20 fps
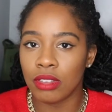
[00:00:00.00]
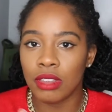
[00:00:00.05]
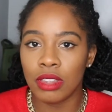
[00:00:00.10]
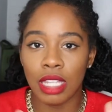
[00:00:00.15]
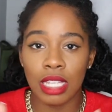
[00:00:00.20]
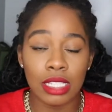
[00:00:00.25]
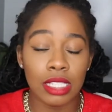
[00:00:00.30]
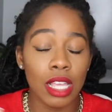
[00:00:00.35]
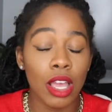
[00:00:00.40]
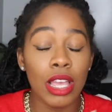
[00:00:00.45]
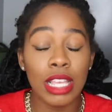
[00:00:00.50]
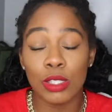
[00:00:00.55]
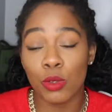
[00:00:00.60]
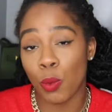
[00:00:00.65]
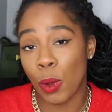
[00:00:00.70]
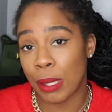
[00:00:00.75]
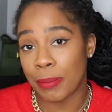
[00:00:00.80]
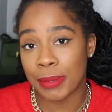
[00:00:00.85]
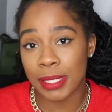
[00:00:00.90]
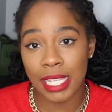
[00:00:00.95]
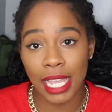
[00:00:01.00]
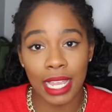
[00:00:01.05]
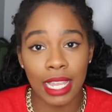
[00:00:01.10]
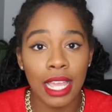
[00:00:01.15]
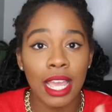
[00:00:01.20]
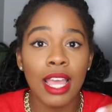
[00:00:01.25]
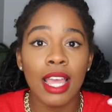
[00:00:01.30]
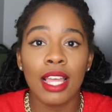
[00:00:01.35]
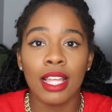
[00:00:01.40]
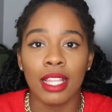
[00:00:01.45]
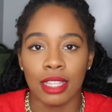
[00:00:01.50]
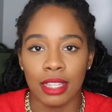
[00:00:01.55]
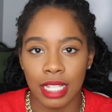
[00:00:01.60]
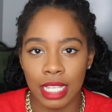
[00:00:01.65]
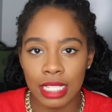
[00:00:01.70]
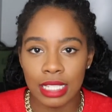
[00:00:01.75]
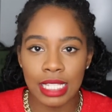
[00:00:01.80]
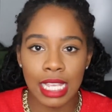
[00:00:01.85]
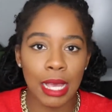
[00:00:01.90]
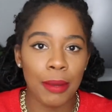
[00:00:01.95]
the, his website
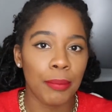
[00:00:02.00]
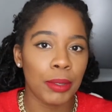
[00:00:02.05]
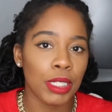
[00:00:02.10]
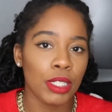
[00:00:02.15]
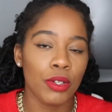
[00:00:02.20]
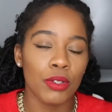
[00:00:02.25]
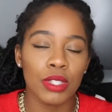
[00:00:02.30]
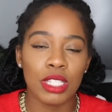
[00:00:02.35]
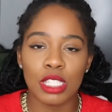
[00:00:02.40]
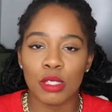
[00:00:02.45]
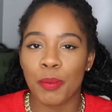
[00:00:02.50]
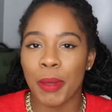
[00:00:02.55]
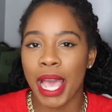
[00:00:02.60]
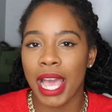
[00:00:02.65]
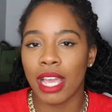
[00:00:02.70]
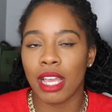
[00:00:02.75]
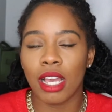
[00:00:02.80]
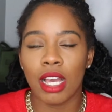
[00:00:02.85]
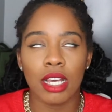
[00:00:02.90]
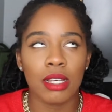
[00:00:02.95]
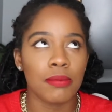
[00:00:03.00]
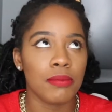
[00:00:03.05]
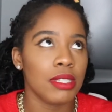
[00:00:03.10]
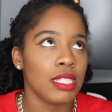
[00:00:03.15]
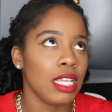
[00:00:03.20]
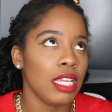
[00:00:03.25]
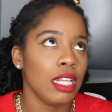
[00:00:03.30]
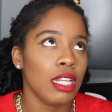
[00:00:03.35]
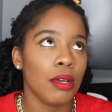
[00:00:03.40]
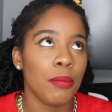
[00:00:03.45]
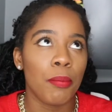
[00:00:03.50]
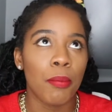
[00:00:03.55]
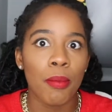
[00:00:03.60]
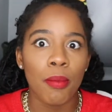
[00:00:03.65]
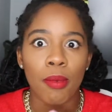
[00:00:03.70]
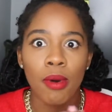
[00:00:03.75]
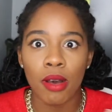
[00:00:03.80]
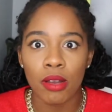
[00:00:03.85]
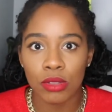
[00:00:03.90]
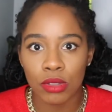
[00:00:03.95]
linked down below. This bag comes in a
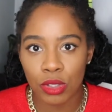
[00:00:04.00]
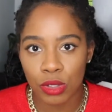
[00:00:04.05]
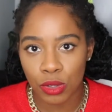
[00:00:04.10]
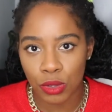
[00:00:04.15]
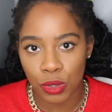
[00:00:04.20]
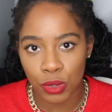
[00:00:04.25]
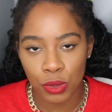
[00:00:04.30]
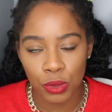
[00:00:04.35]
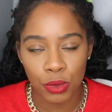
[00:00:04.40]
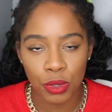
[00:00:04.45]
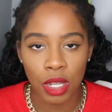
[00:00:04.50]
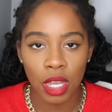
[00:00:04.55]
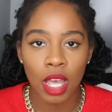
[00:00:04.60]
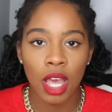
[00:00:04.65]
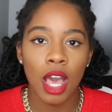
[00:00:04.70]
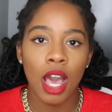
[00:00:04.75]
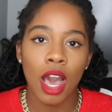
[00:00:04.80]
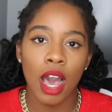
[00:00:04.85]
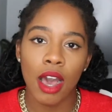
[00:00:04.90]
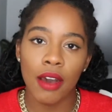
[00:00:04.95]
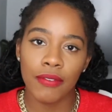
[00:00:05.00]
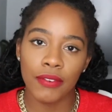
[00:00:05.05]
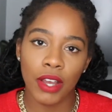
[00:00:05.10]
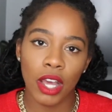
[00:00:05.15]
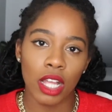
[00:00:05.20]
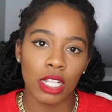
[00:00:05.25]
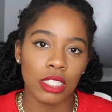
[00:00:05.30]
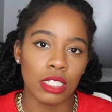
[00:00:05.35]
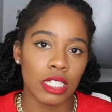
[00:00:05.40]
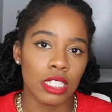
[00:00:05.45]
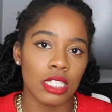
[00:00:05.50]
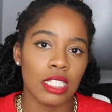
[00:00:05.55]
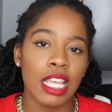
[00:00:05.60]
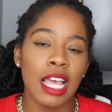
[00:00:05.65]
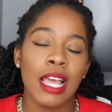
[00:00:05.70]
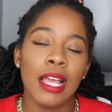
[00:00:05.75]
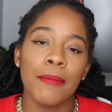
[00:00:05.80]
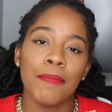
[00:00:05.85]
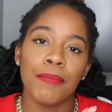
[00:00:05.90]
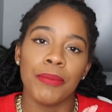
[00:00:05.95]
multitude of colors.
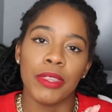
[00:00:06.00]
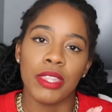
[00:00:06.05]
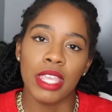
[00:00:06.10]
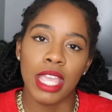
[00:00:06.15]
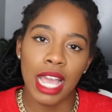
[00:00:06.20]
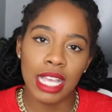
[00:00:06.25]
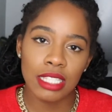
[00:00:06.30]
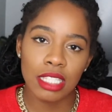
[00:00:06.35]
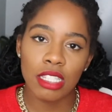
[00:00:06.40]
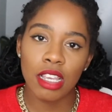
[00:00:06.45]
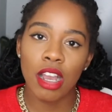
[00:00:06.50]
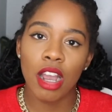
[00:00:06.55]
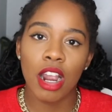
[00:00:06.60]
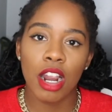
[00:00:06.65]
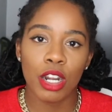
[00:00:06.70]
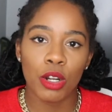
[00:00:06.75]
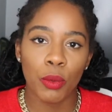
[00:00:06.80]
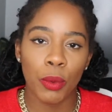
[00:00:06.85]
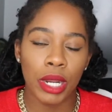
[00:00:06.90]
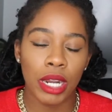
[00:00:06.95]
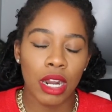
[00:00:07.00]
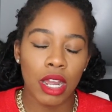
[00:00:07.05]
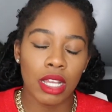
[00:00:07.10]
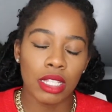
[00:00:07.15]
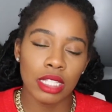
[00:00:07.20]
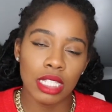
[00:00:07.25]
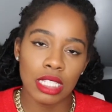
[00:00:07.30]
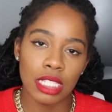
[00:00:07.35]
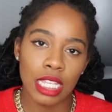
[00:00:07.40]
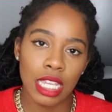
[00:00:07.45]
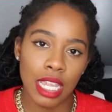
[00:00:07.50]
Yes, the hardware on this